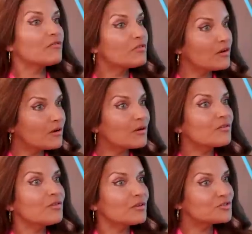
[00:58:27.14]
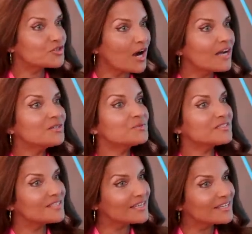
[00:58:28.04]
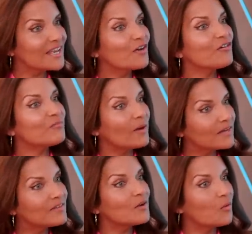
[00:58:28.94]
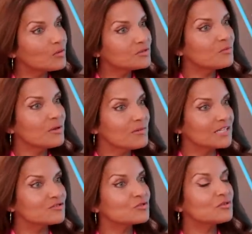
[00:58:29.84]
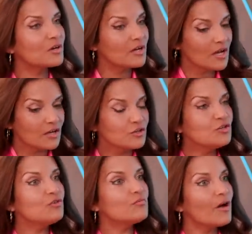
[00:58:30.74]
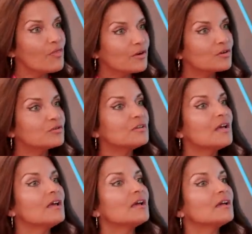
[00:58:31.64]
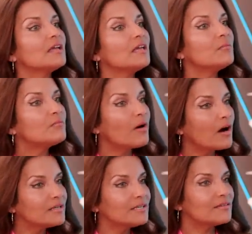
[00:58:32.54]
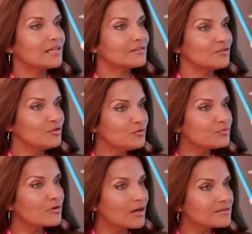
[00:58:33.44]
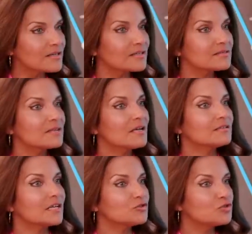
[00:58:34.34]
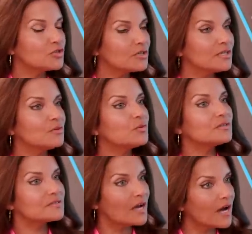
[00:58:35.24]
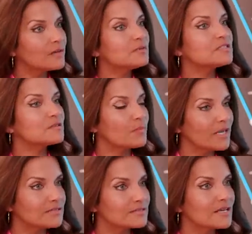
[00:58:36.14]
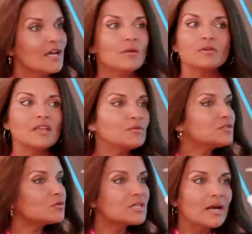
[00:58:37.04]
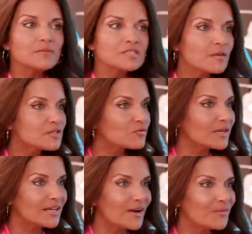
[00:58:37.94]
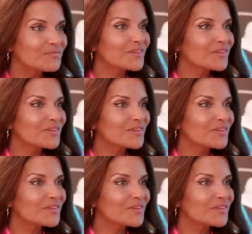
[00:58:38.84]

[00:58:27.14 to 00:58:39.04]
the, the child was taken care of by the older women. So the new mother could embody that new process, that journey with time and space. Mm. But there is no time and space right now